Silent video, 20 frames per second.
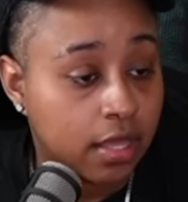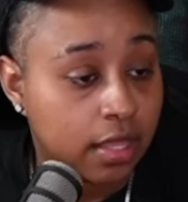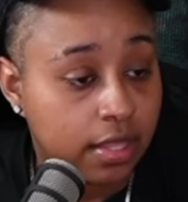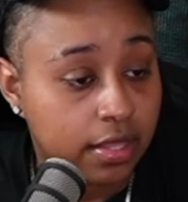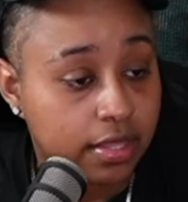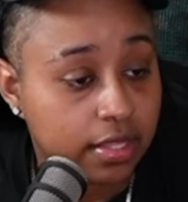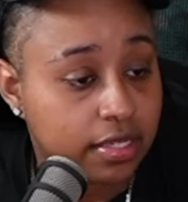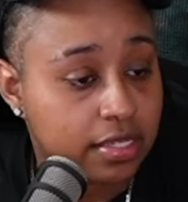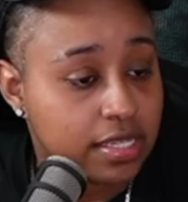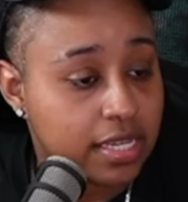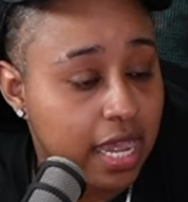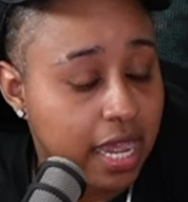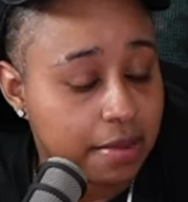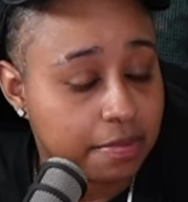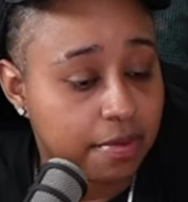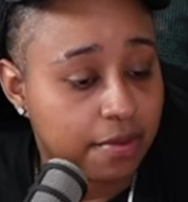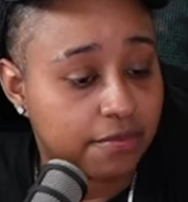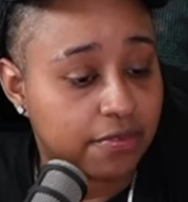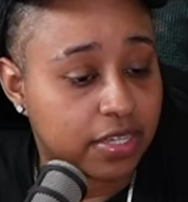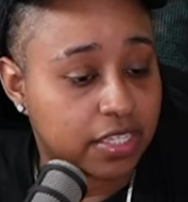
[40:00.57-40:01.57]
The type
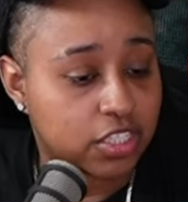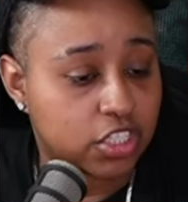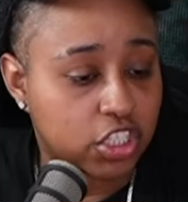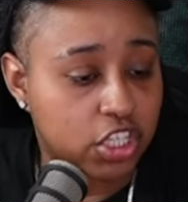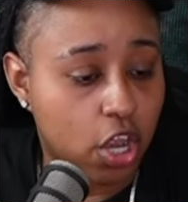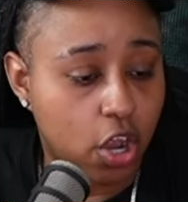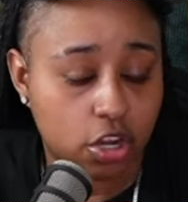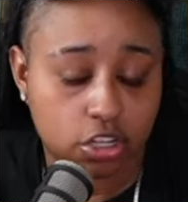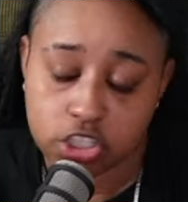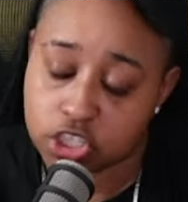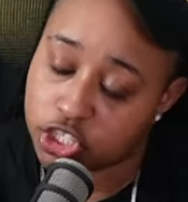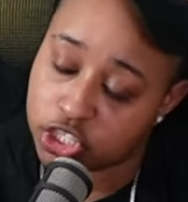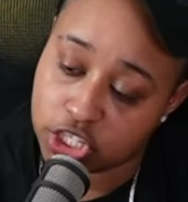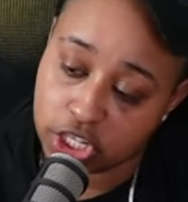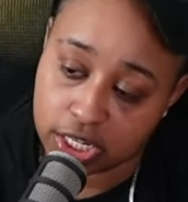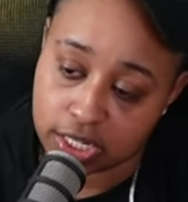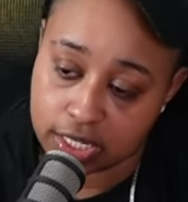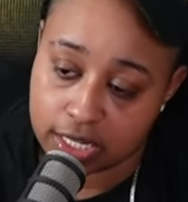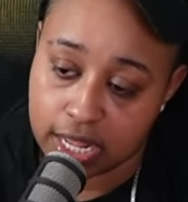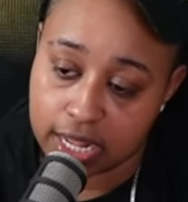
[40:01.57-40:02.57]
of
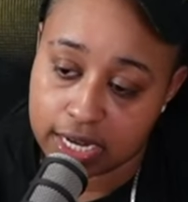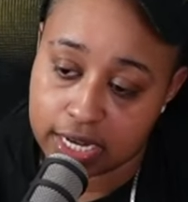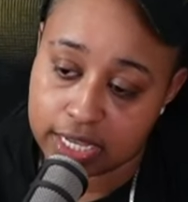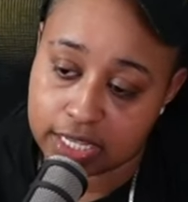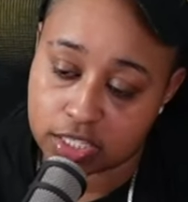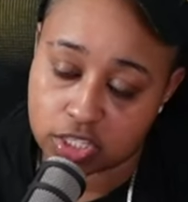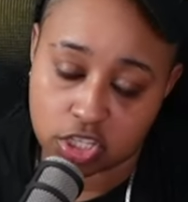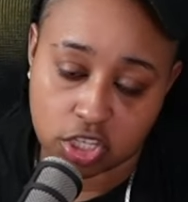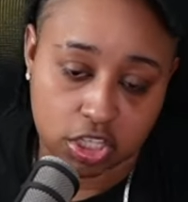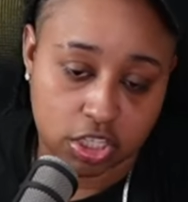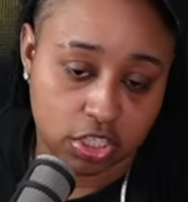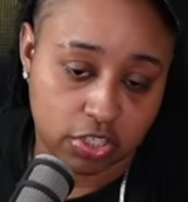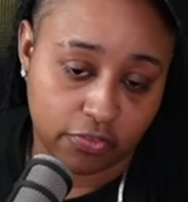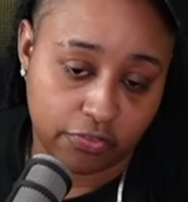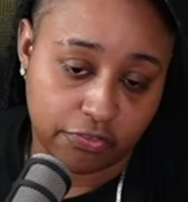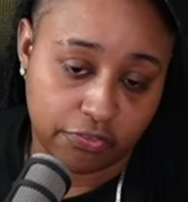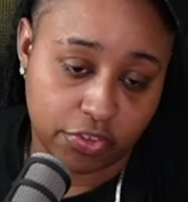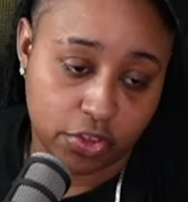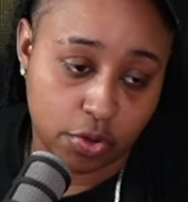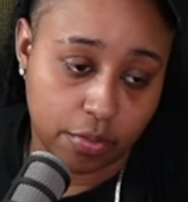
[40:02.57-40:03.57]
exhaustion that is
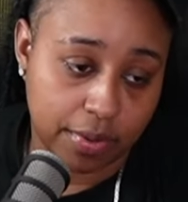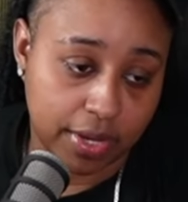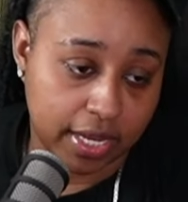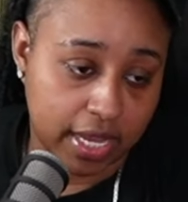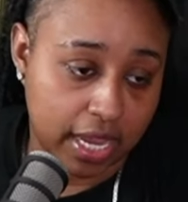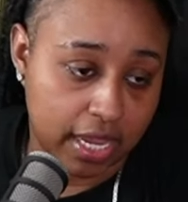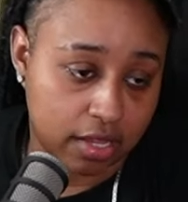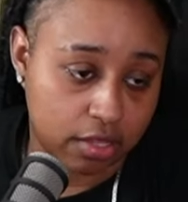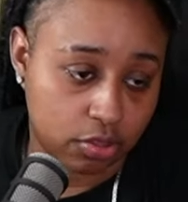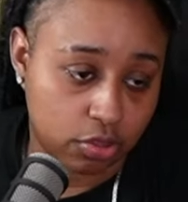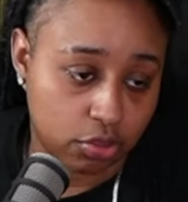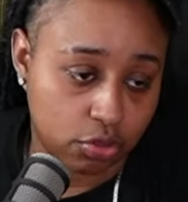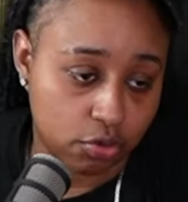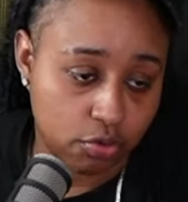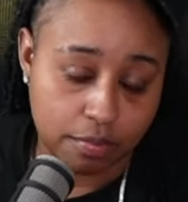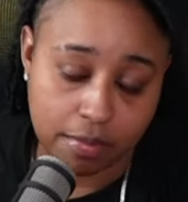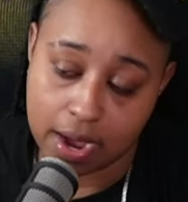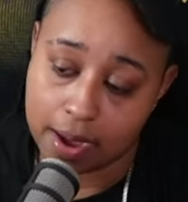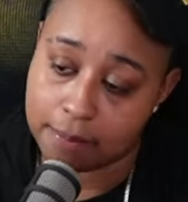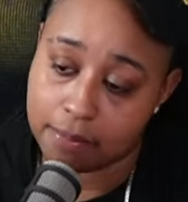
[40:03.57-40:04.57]
fumigating
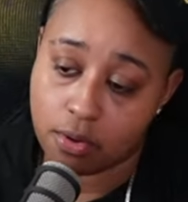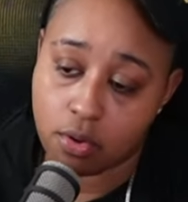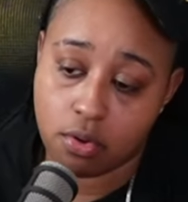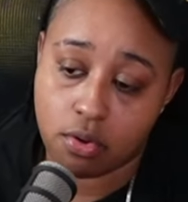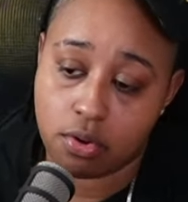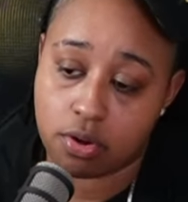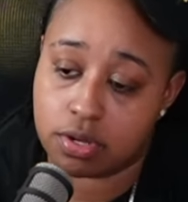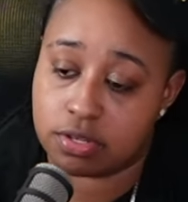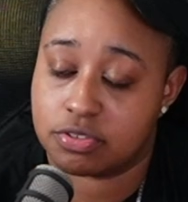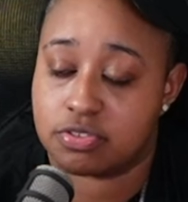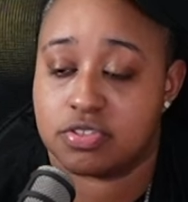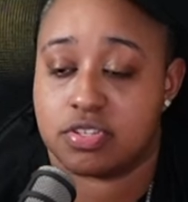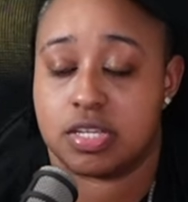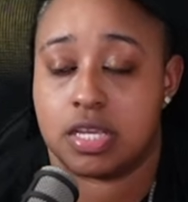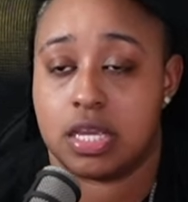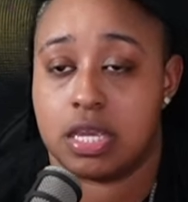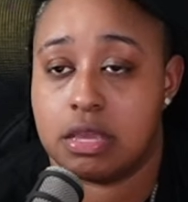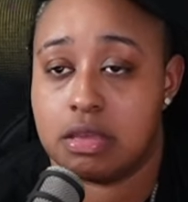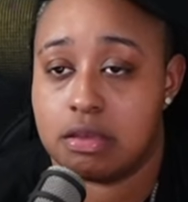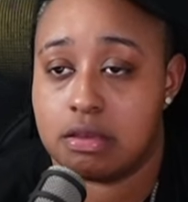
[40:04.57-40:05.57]
through my pores
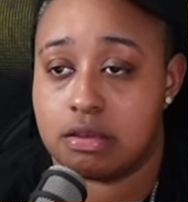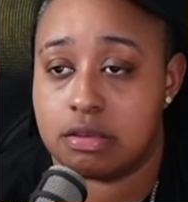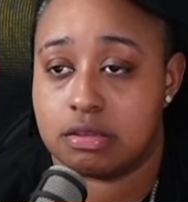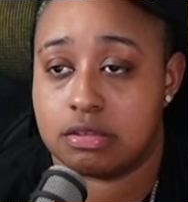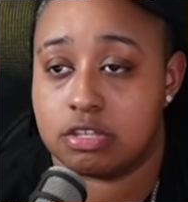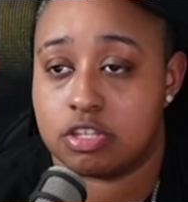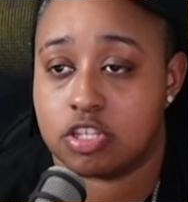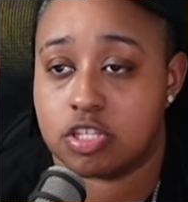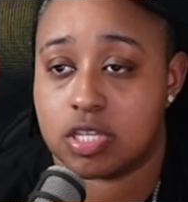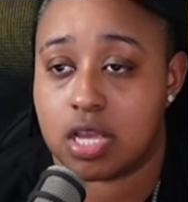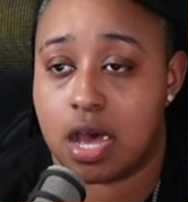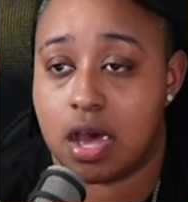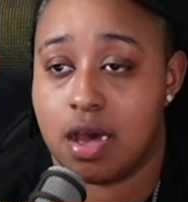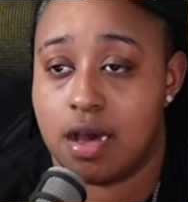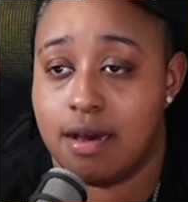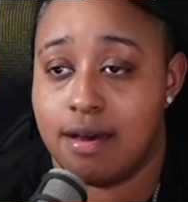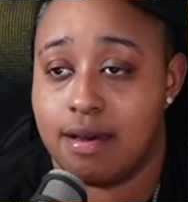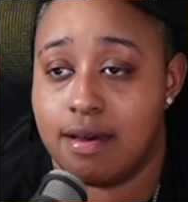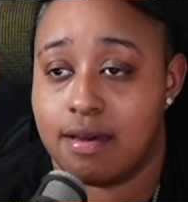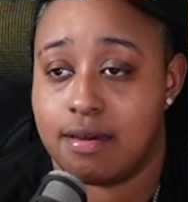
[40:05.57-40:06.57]
is
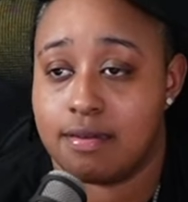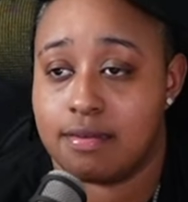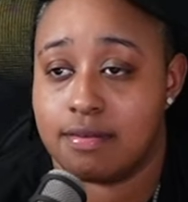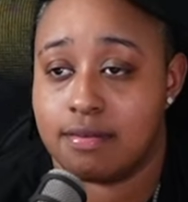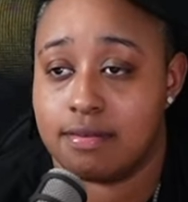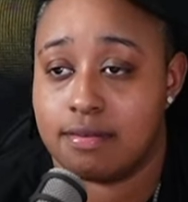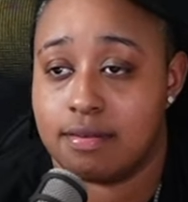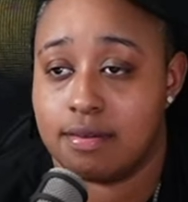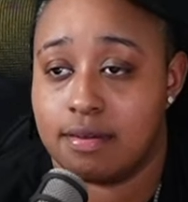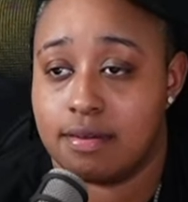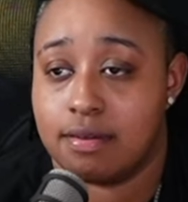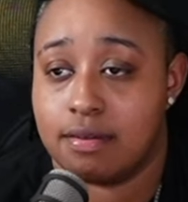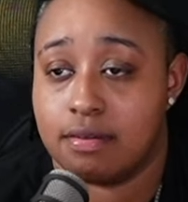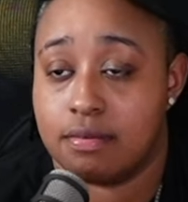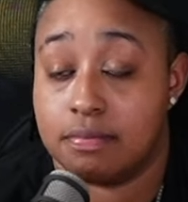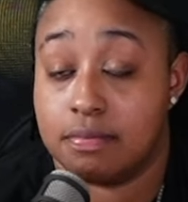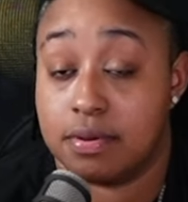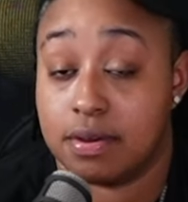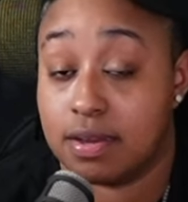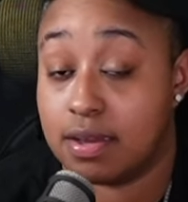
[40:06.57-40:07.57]

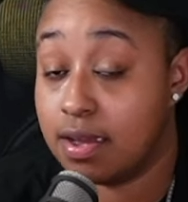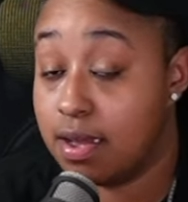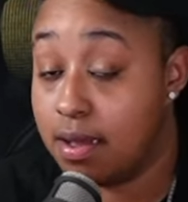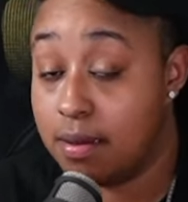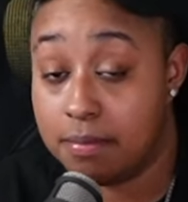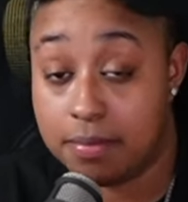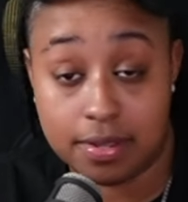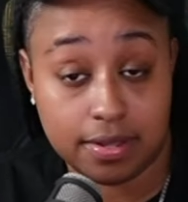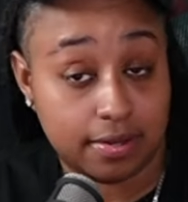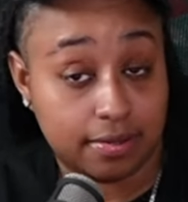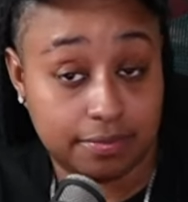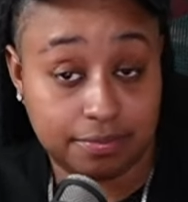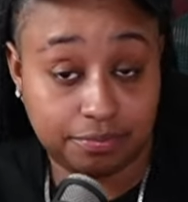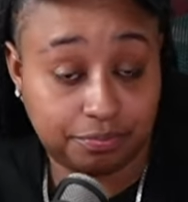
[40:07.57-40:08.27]
unbecoming.